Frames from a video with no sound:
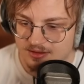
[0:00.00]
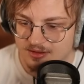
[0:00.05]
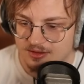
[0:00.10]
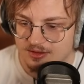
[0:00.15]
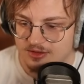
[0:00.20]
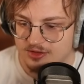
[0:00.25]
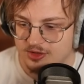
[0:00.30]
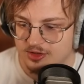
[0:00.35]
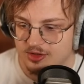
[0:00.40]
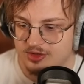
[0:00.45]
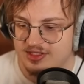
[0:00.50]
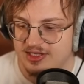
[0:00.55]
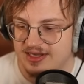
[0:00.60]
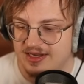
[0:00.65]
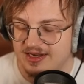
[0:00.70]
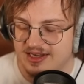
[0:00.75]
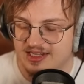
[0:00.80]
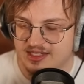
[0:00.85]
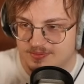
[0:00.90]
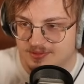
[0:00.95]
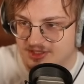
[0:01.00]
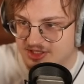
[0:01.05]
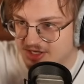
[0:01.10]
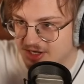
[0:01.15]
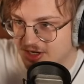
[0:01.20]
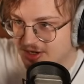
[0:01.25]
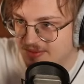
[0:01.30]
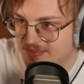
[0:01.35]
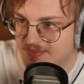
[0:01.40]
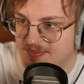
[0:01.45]
So you're saying it gets
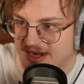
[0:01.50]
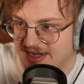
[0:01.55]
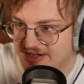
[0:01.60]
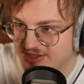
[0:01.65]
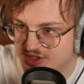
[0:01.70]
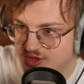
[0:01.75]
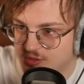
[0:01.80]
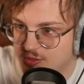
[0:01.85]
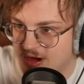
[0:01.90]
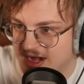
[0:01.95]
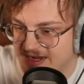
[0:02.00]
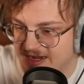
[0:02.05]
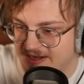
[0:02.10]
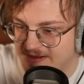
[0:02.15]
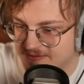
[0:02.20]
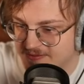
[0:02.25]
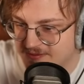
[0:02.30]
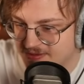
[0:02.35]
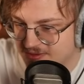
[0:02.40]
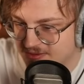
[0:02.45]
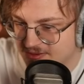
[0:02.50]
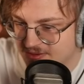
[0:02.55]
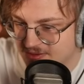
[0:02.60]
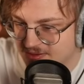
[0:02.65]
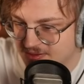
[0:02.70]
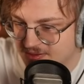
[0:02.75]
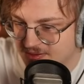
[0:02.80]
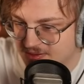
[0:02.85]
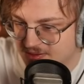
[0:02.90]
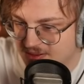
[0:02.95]
stuck at minus 20
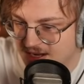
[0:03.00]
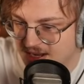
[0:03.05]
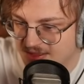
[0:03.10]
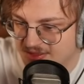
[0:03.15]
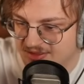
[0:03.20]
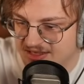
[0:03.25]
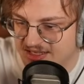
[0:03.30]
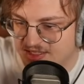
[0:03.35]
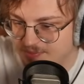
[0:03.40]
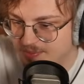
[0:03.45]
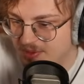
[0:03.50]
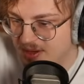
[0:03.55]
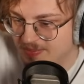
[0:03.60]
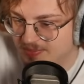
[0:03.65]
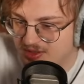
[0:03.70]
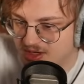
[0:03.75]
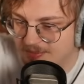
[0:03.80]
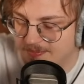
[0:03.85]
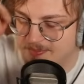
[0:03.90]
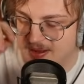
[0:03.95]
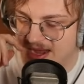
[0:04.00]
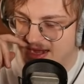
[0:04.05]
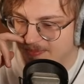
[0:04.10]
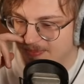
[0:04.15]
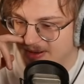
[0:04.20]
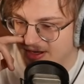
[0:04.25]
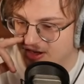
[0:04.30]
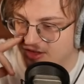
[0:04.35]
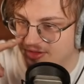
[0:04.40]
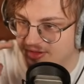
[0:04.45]
and then gets bumped up back
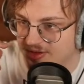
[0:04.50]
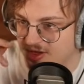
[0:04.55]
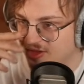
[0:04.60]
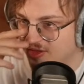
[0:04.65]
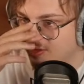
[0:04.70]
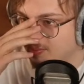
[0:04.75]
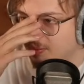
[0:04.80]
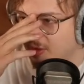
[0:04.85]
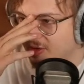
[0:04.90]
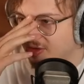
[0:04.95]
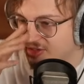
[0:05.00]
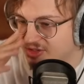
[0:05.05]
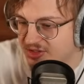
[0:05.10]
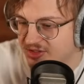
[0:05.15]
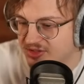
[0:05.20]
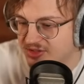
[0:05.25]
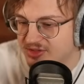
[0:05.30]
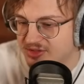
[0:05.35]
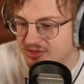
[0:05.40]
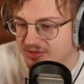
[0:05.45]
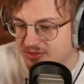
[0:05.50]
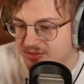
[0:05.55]
by all the other bonuses?